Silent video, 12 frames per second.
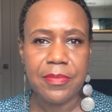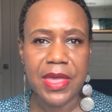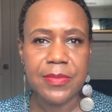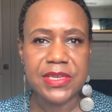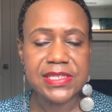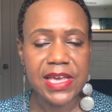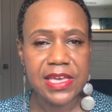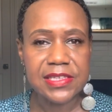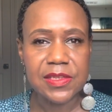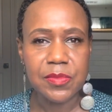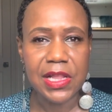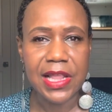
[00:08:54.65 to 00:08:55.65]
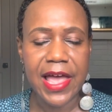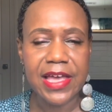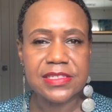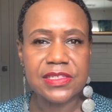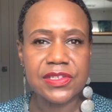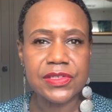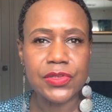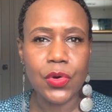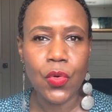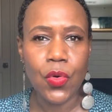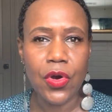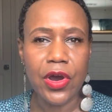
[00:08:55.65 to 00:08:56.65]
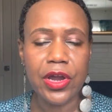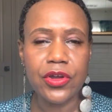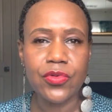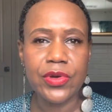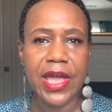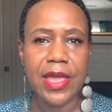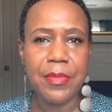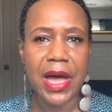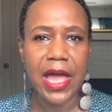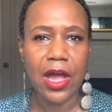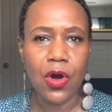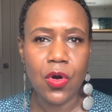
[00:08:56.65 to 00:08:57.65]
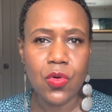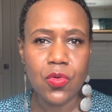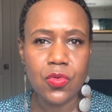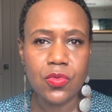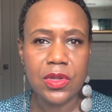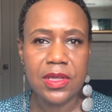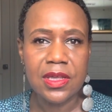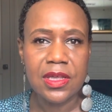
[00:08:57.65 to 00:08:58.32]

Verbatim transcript: maybe take some classes or create my own